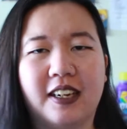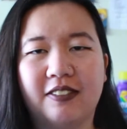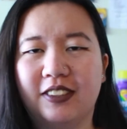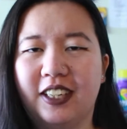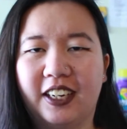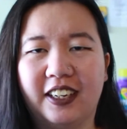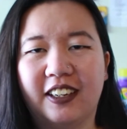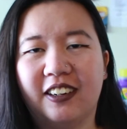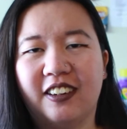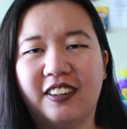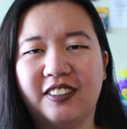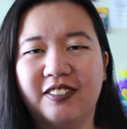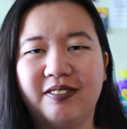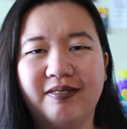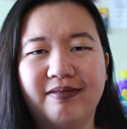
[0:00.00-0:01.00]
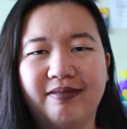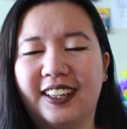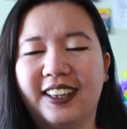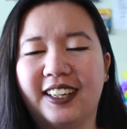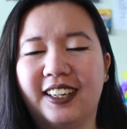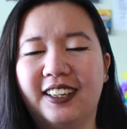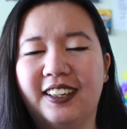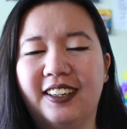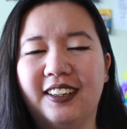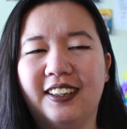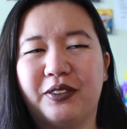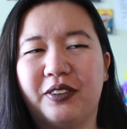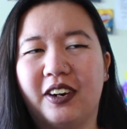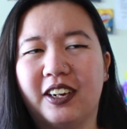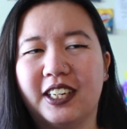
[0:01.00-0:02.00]
to have a dining hall. I think
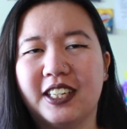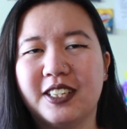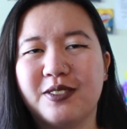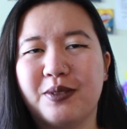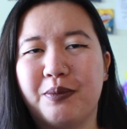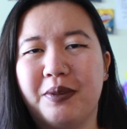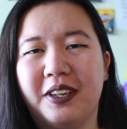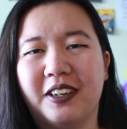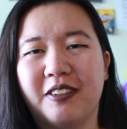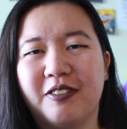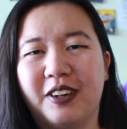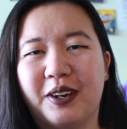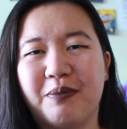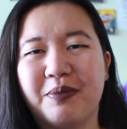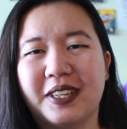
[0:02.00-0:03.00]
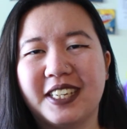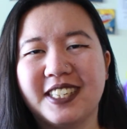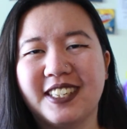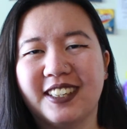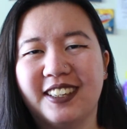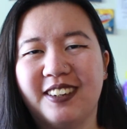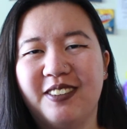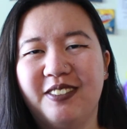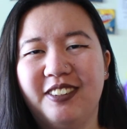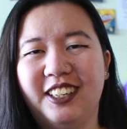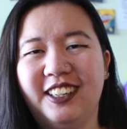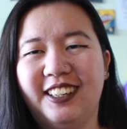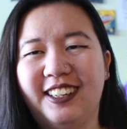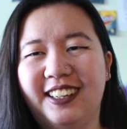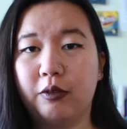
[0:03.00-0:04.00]
the Rockies would be a fine place to live.
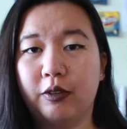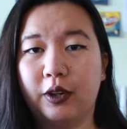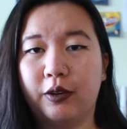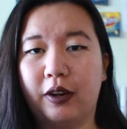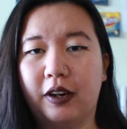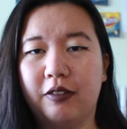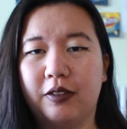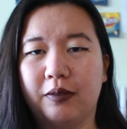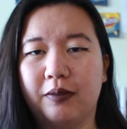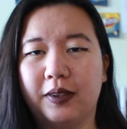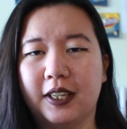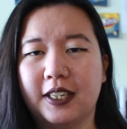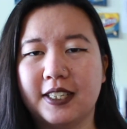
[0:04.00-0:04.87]
Moving away from